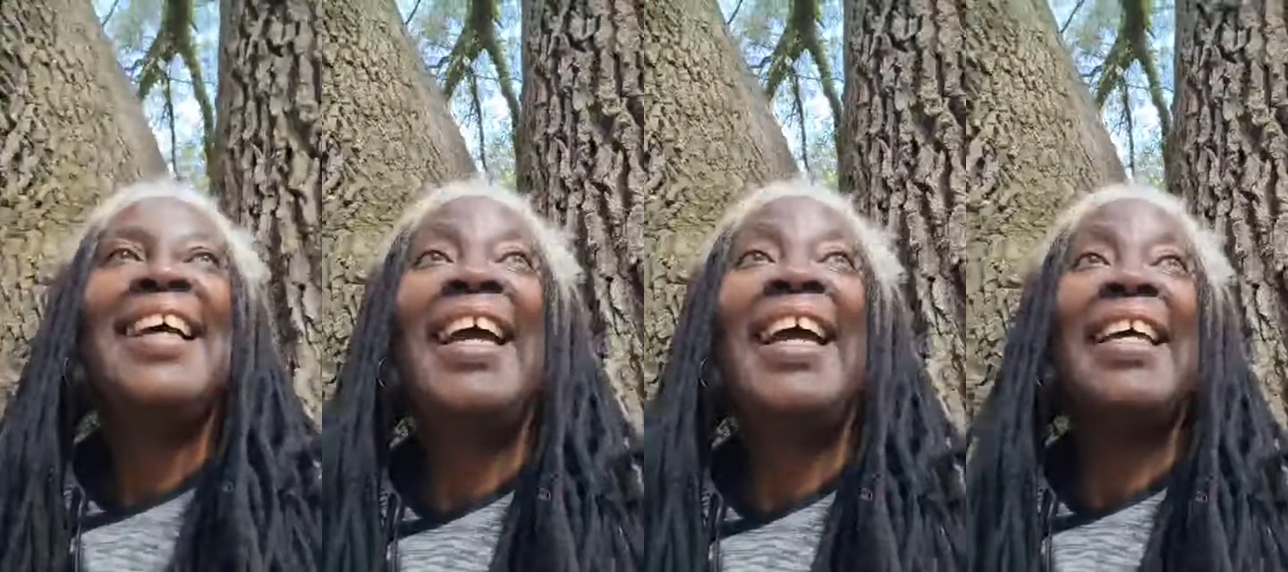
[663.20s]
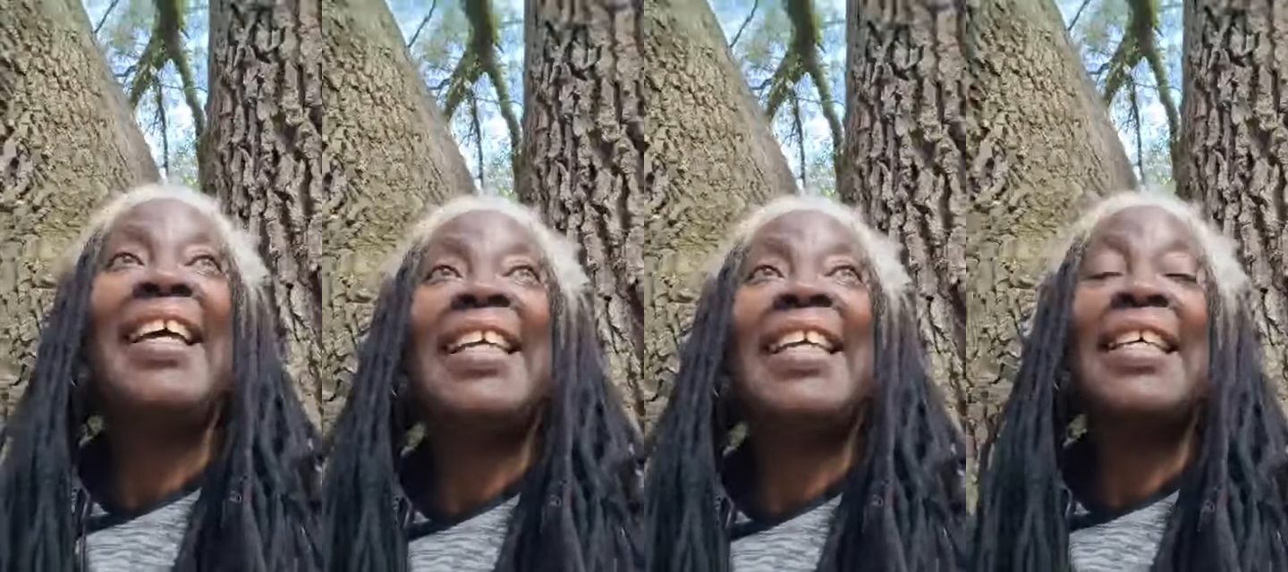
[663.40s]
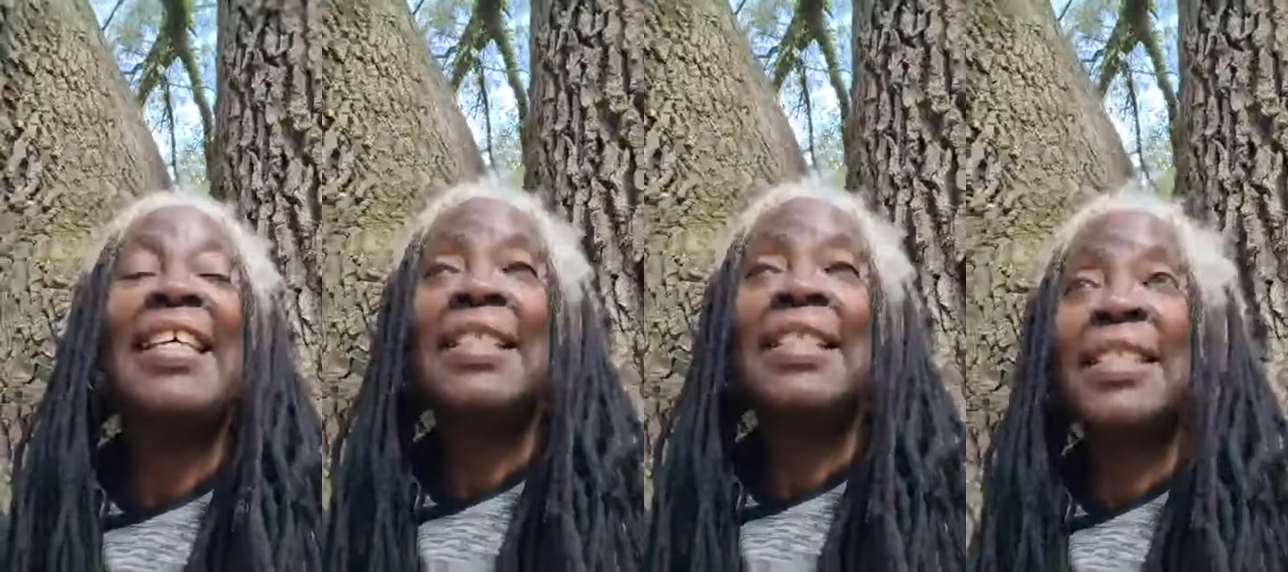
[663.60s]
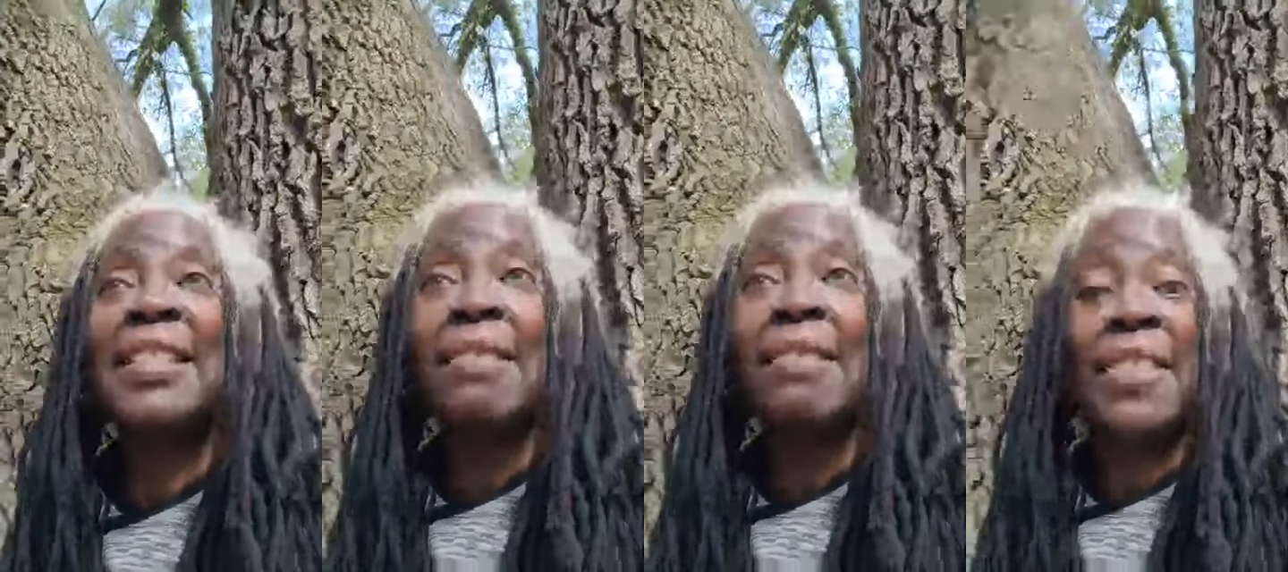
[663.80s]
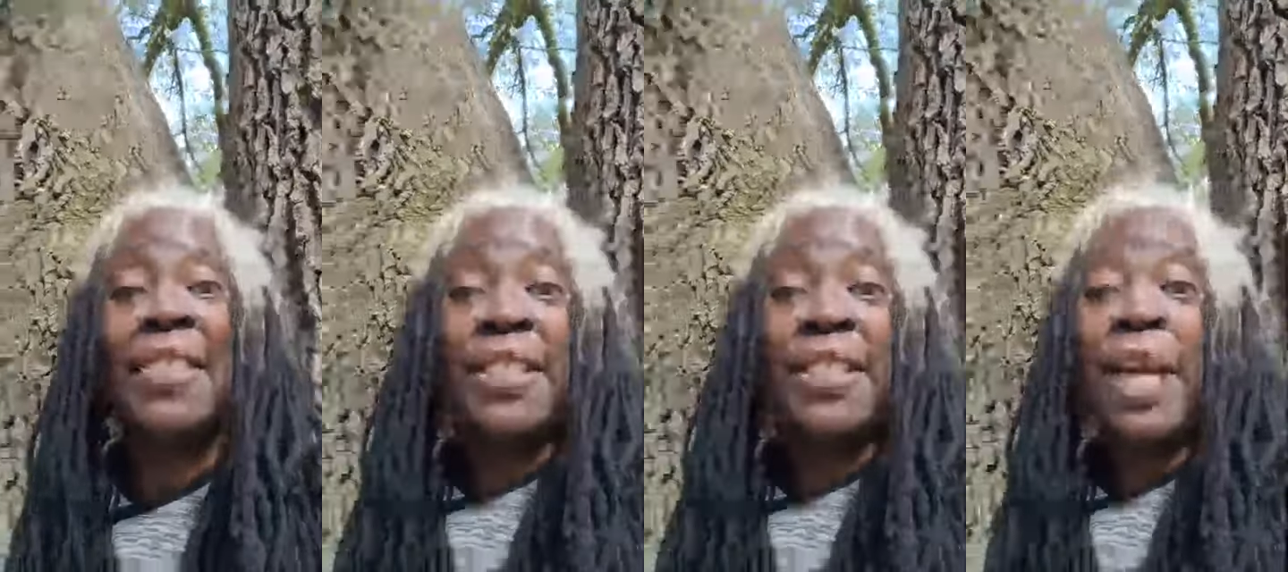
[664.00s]
And that
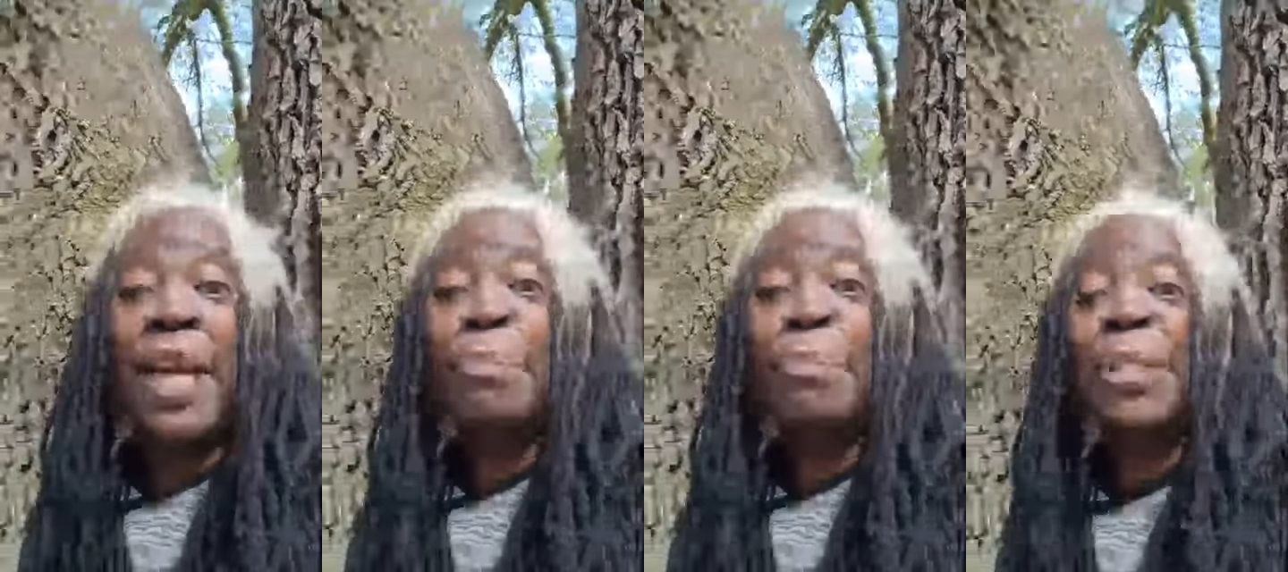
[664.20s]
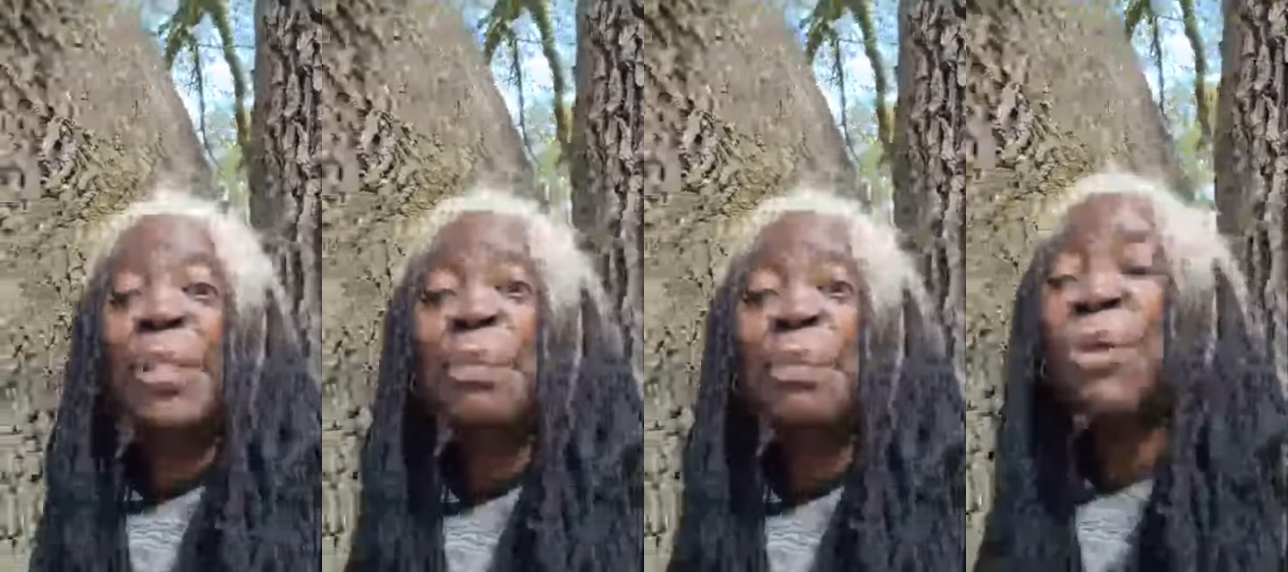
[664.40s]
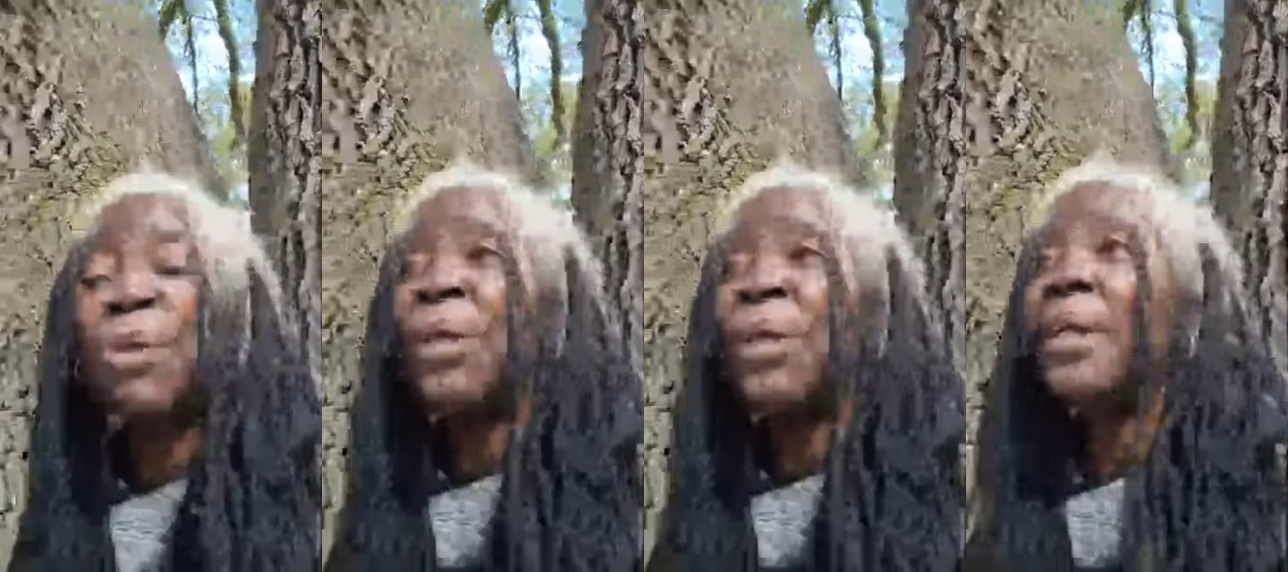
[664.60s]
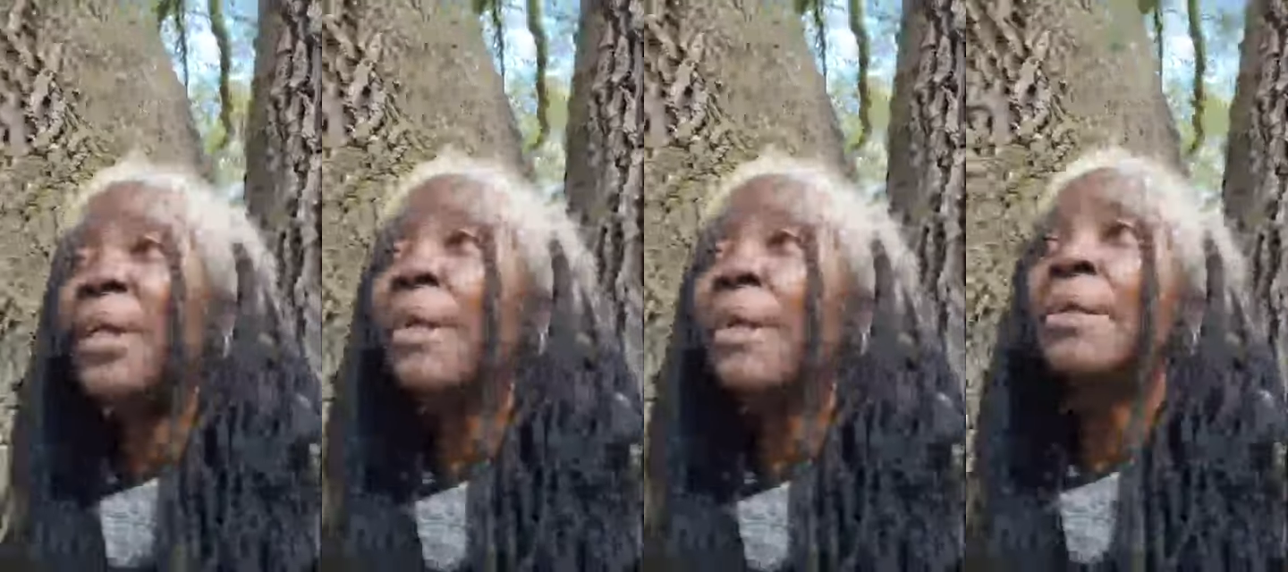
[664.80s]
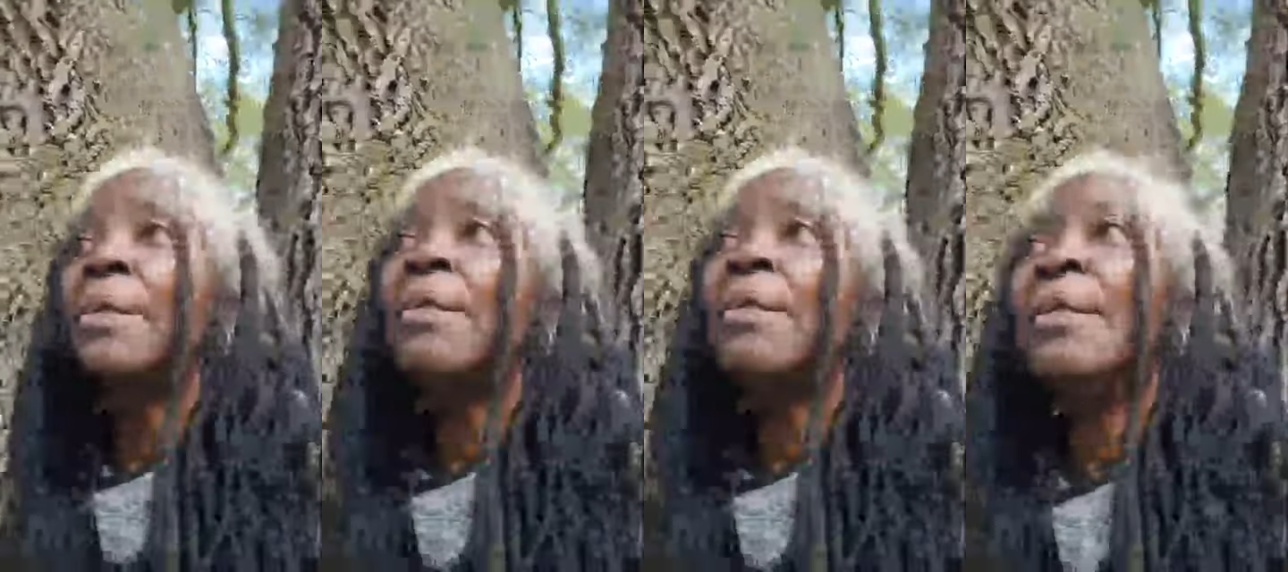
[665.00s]
stuff that y'all be smoking
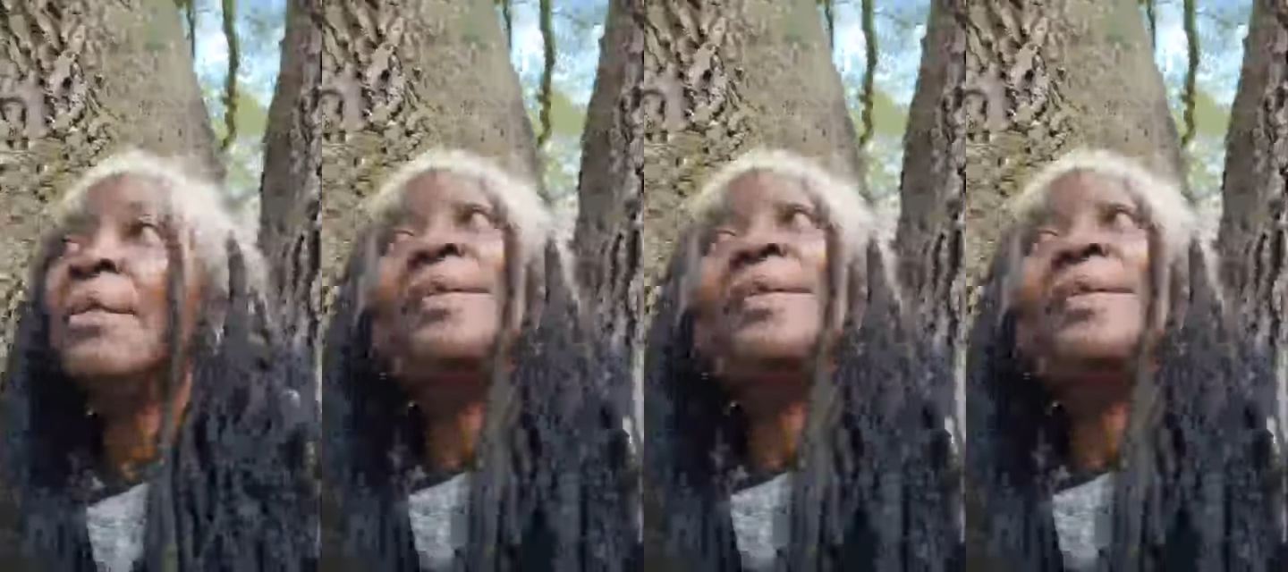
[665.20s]
on,